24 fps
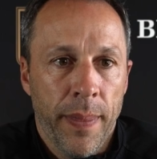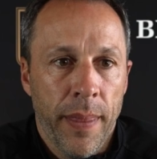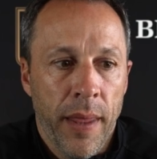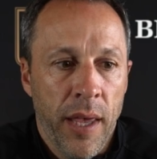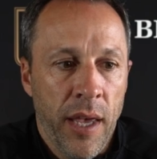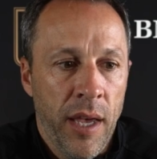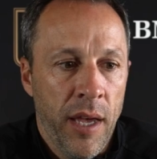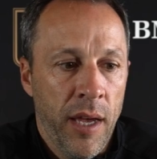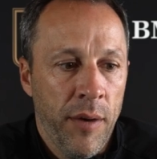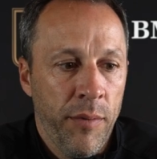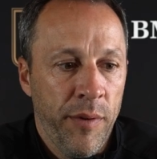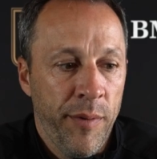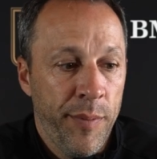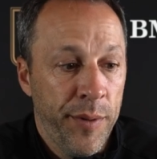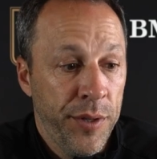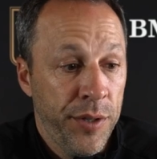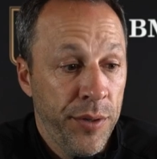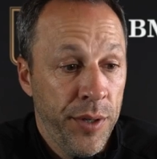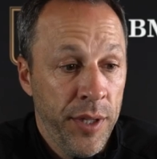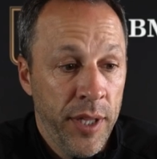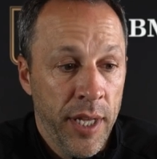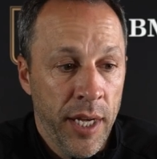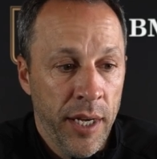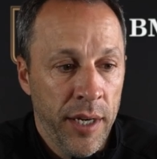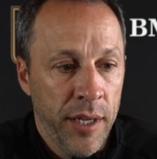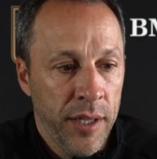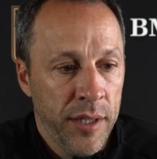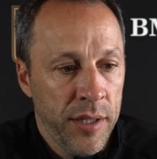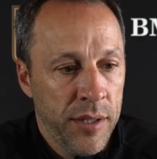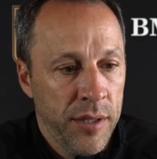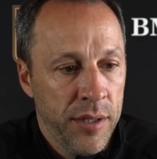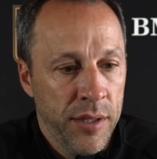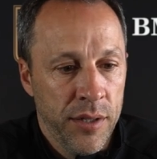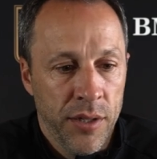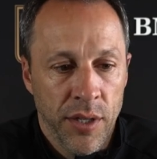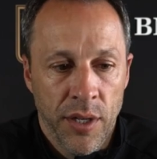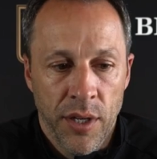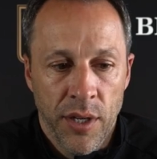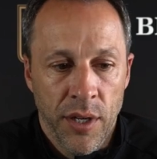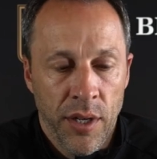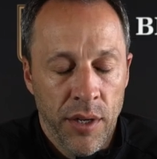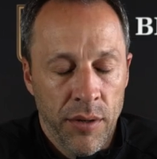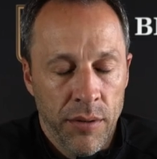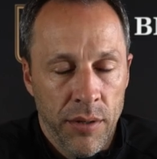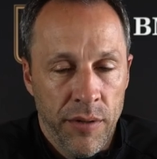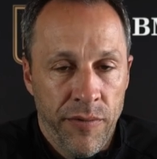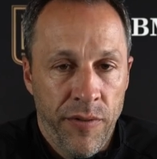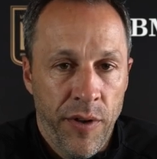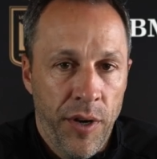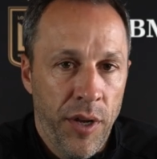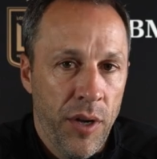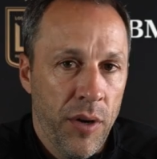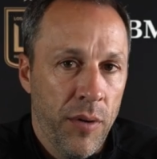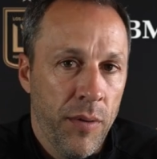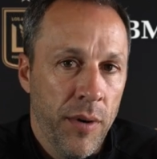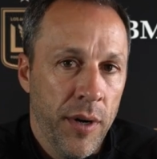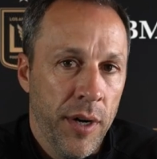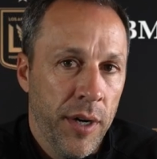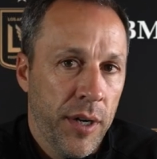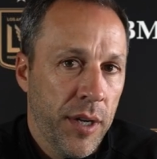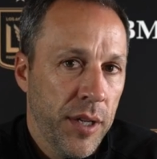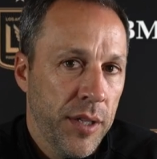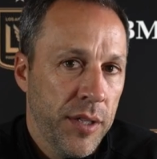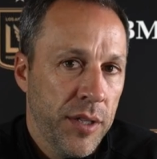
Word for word: And we've been doing that. It's with video work,